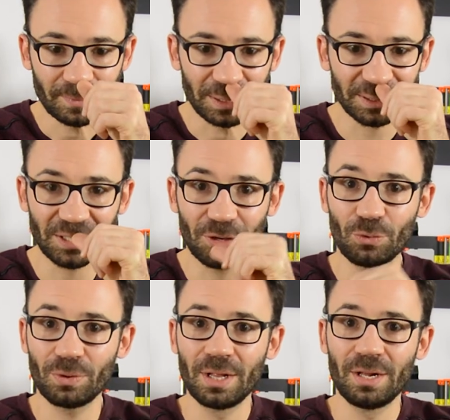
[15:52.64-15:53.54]

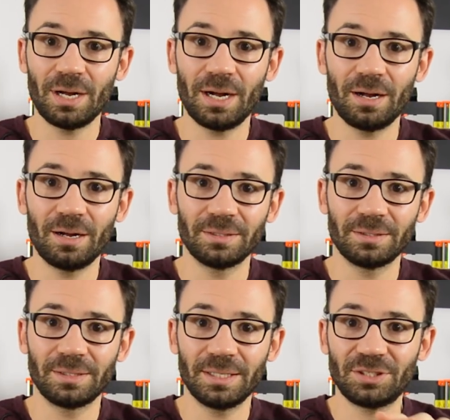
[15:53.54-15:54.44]
So
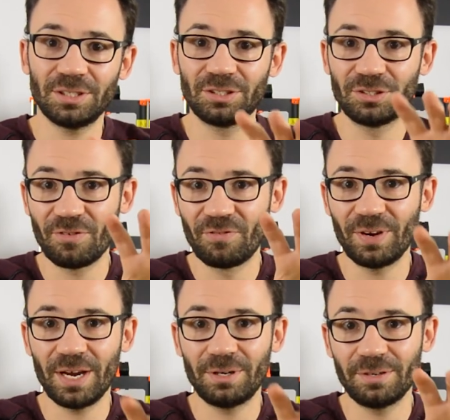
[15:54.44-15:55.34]
this is the
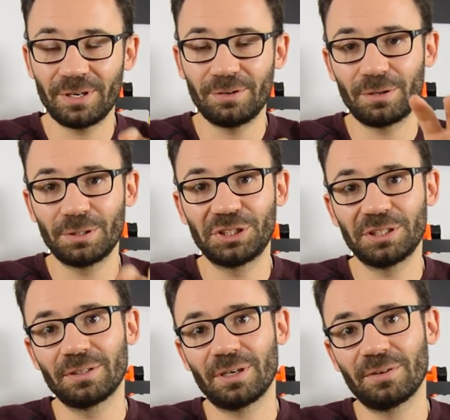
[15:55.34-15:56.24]
very
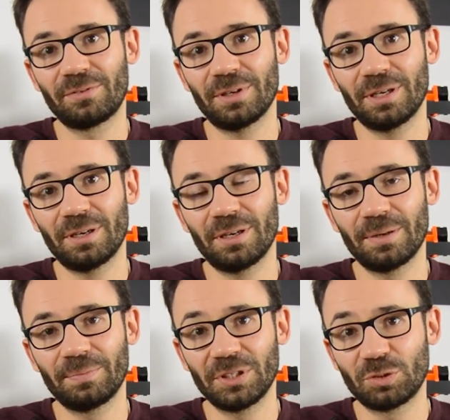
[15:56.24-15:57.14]
origin of
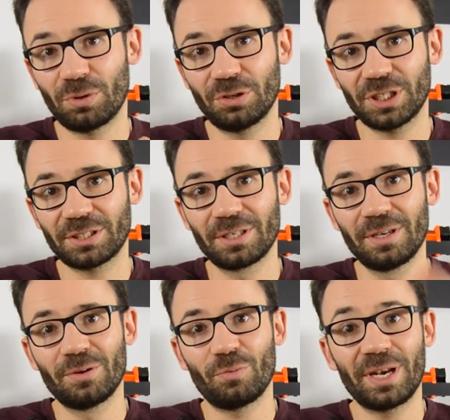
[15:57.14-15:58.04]
this project.
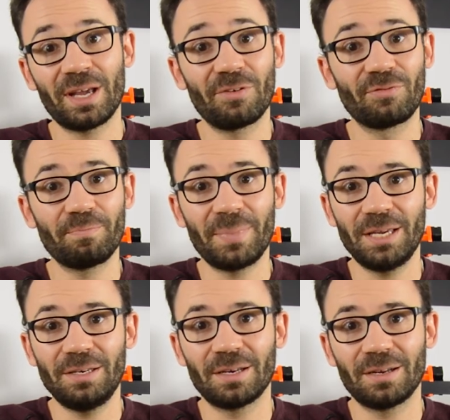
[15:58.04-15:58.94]
When I've
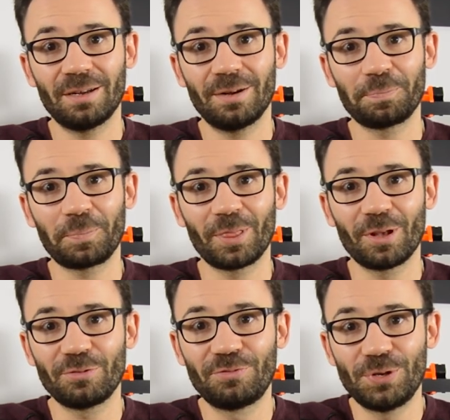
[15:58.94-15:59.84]
made the